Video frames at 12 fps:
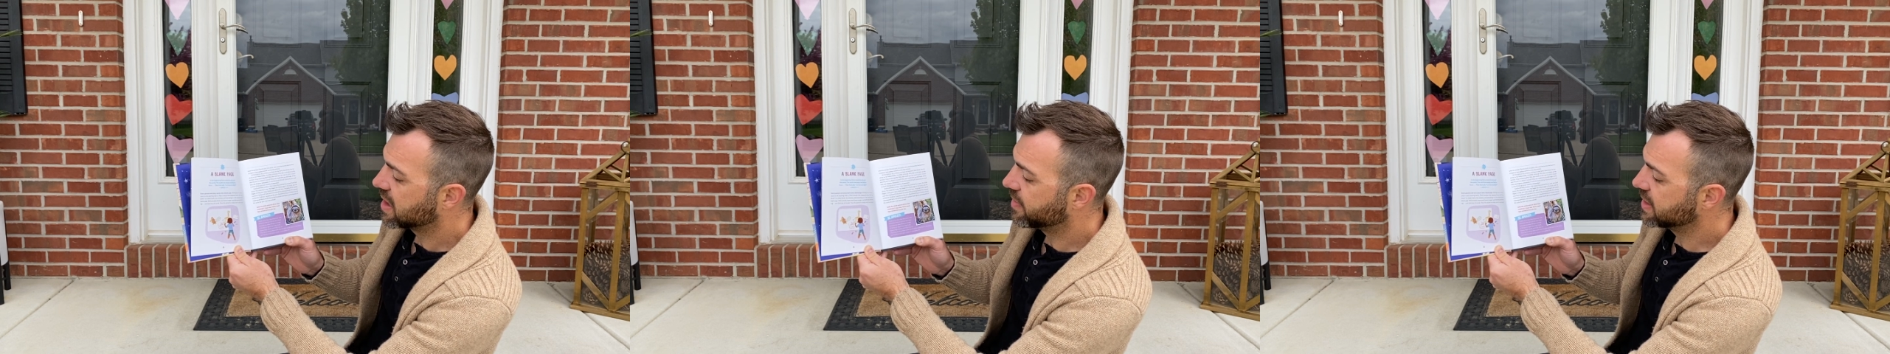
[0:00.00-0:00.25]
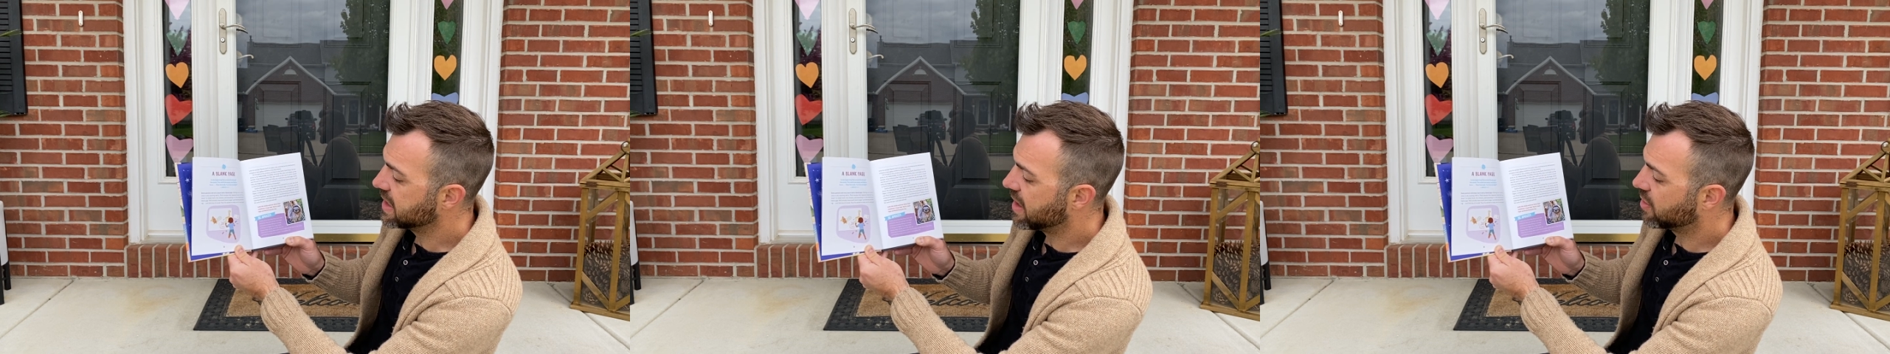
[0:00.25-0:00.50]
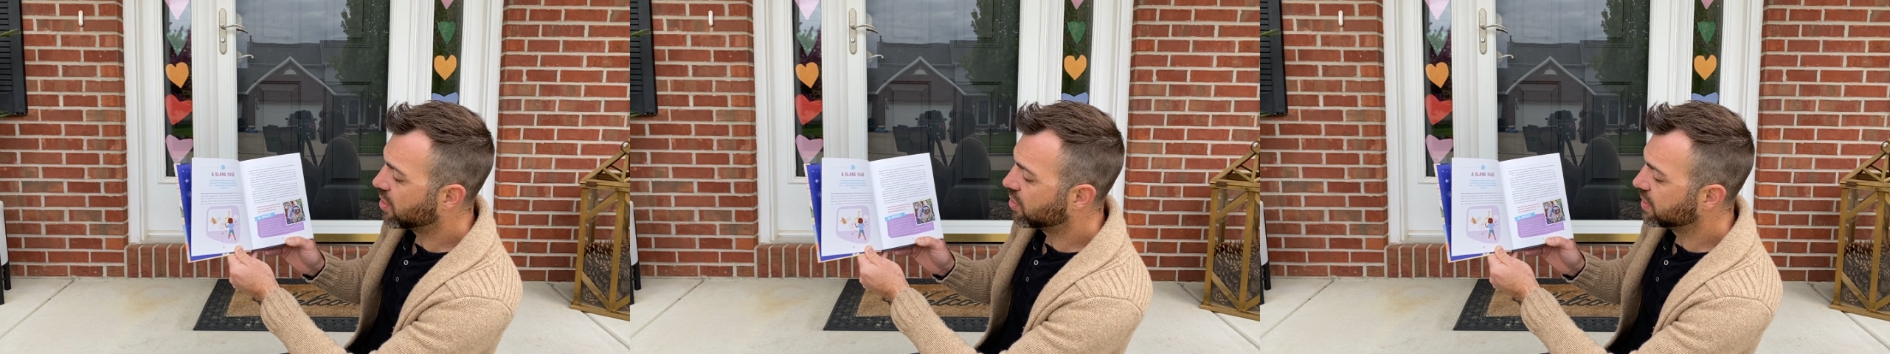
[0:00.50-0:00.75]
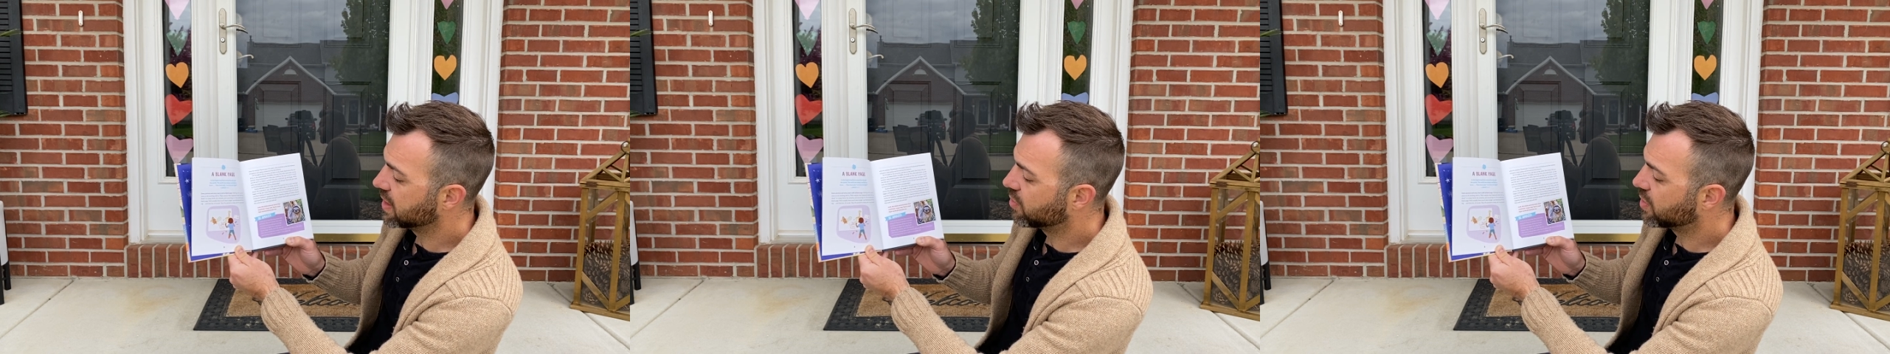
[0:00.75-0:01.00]
coming down
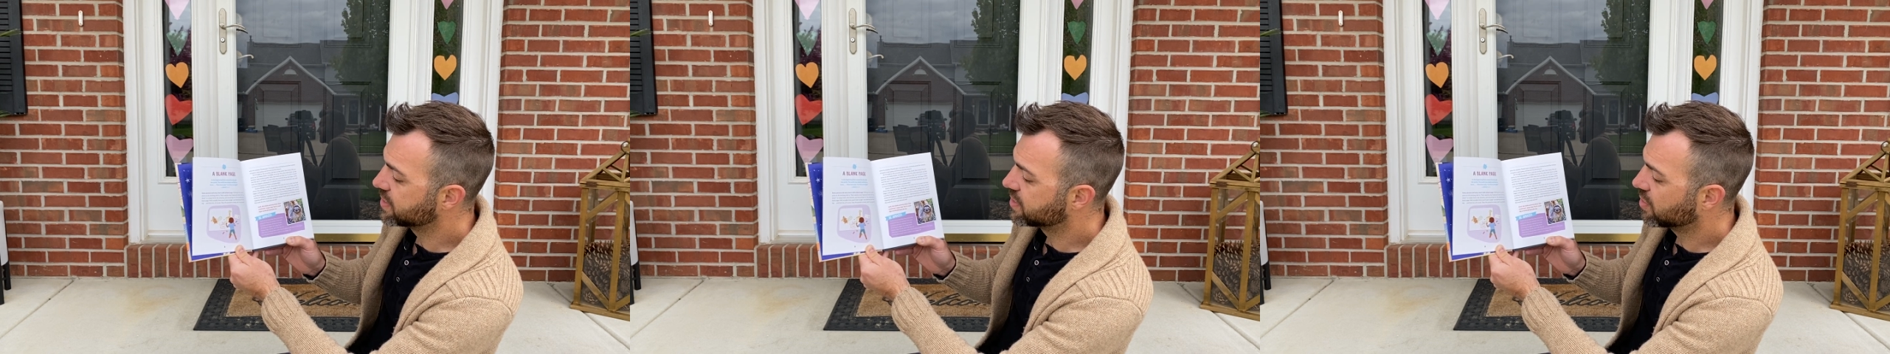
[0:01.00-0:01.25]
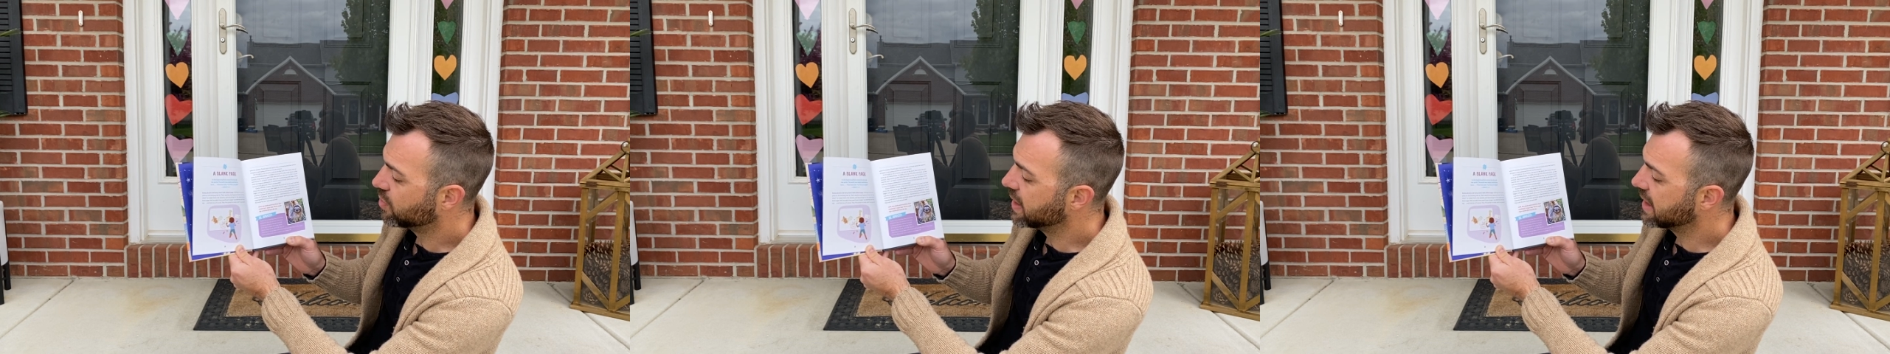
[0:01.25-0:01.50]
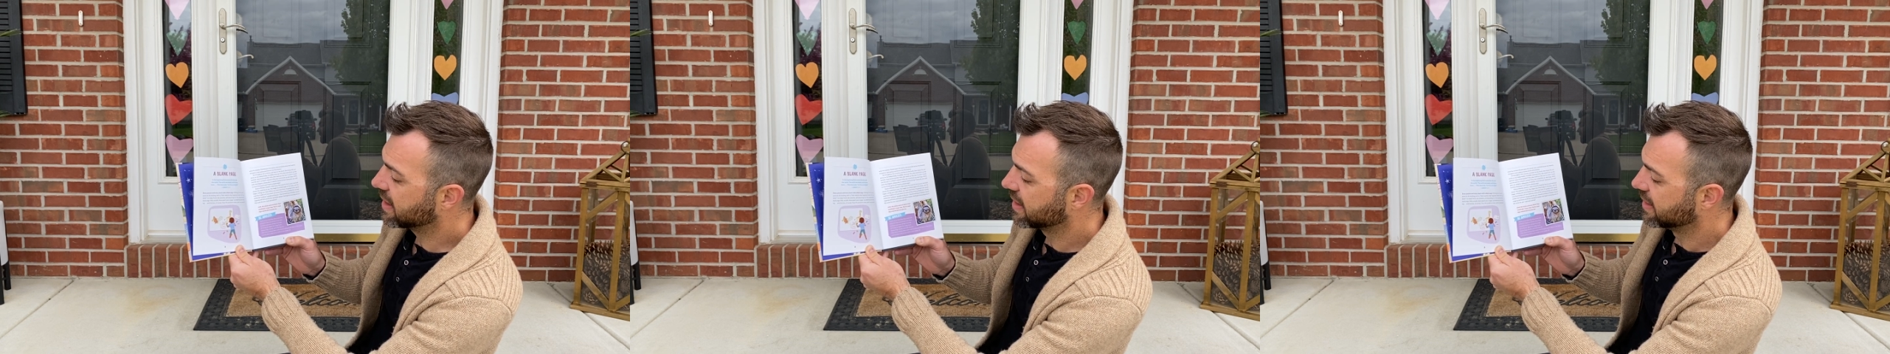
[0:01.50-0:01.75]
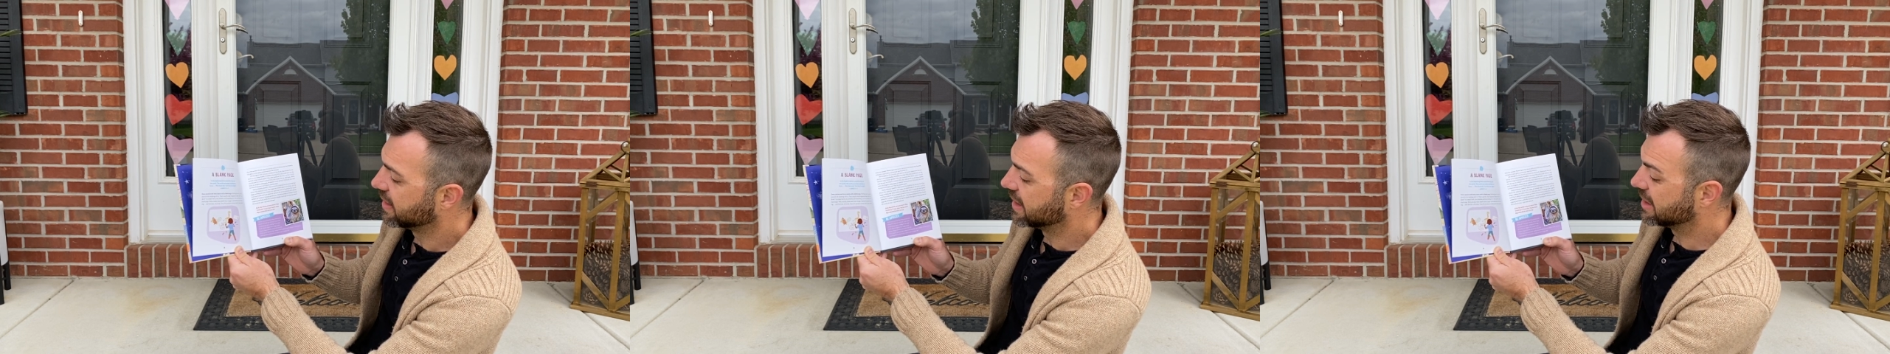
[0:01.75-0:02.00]
only once a week
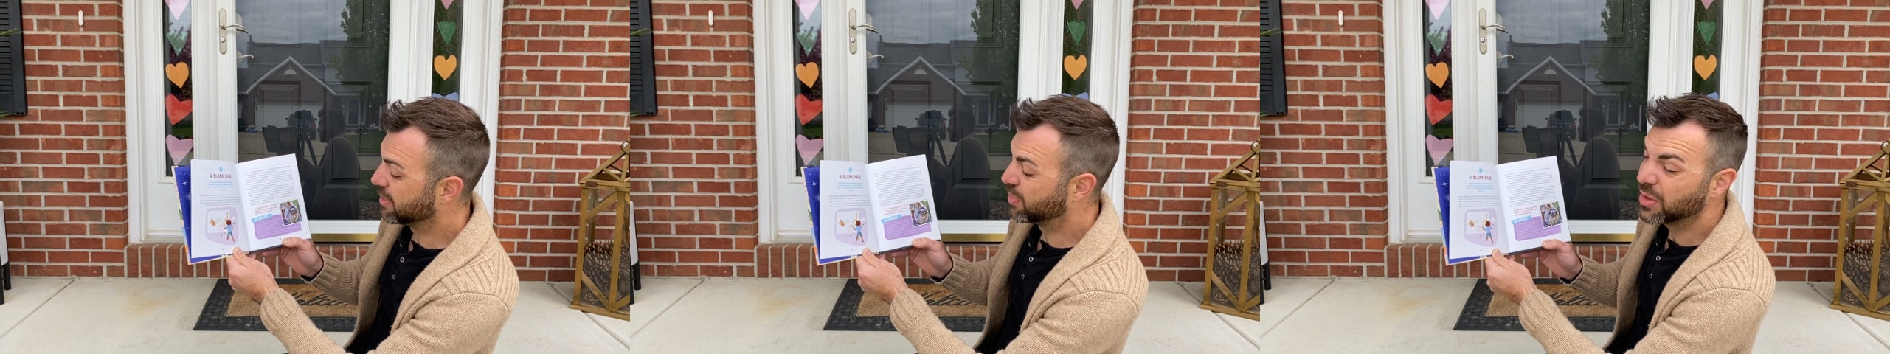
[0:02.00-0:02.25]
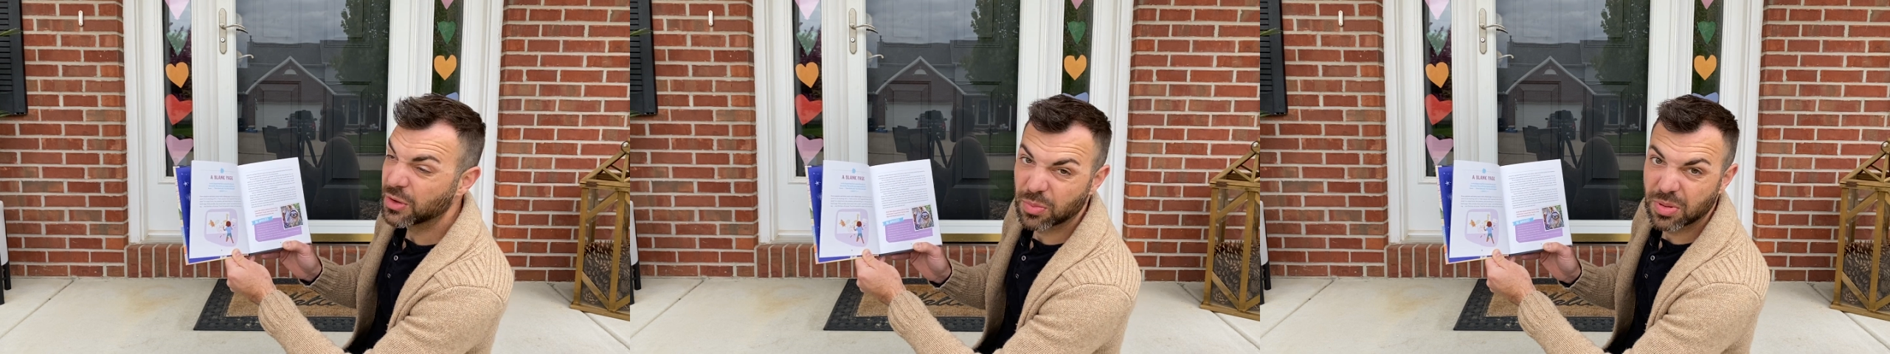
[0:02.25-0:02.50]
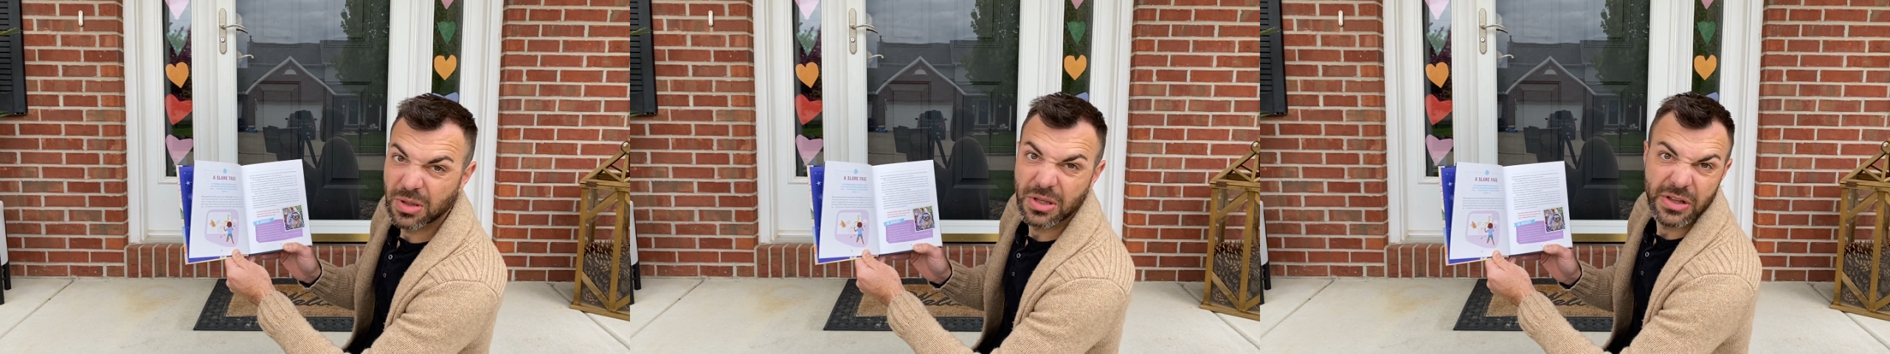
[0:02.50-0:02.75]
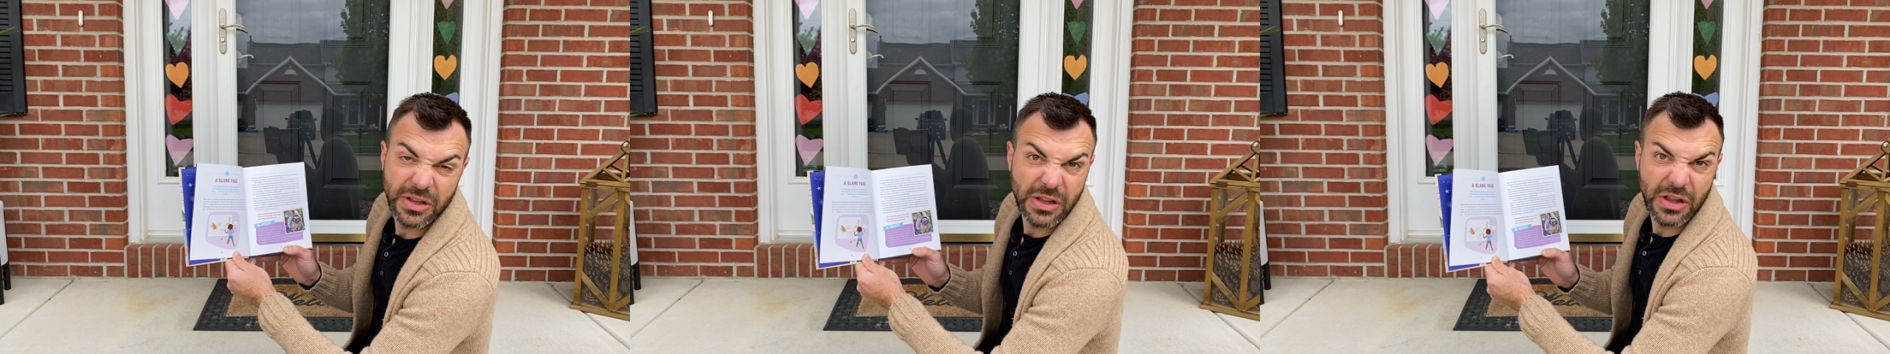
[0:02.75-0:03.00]
to poop.
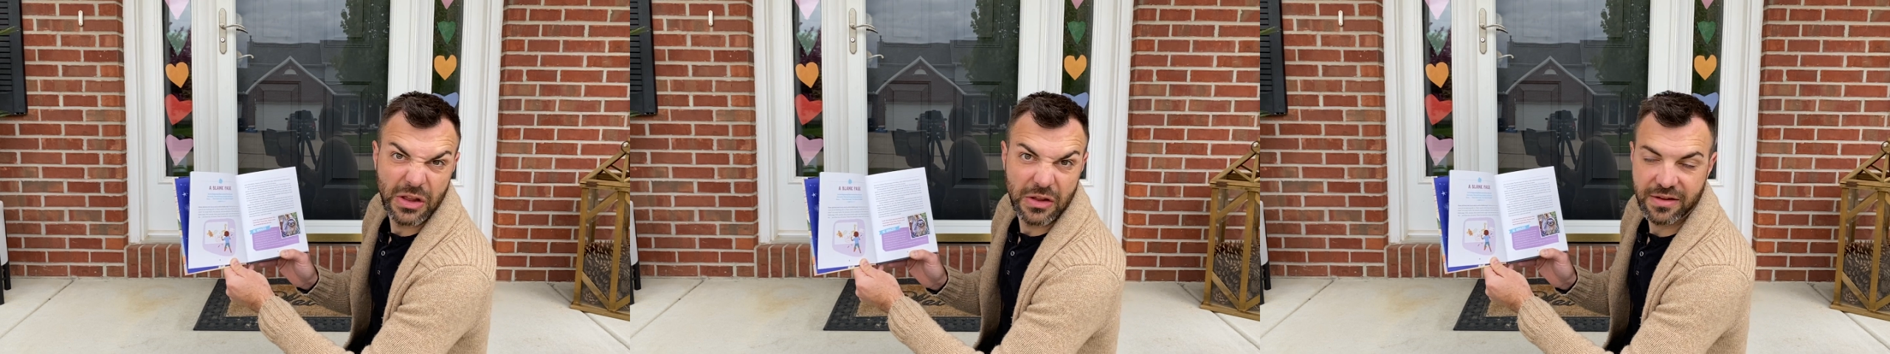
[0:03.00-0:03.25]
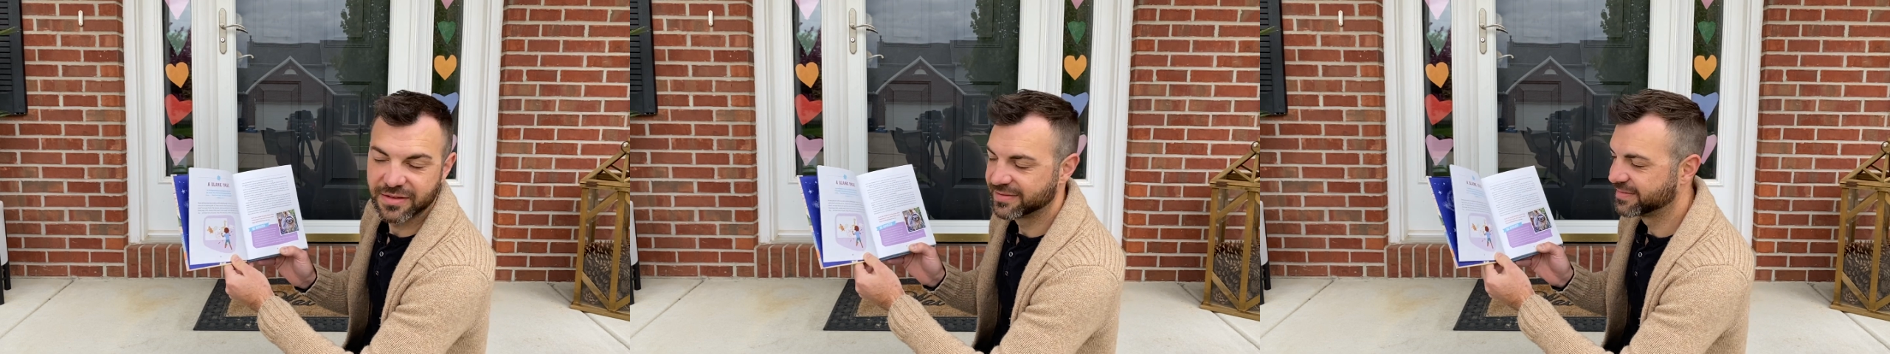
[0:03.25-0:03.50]
Ugh.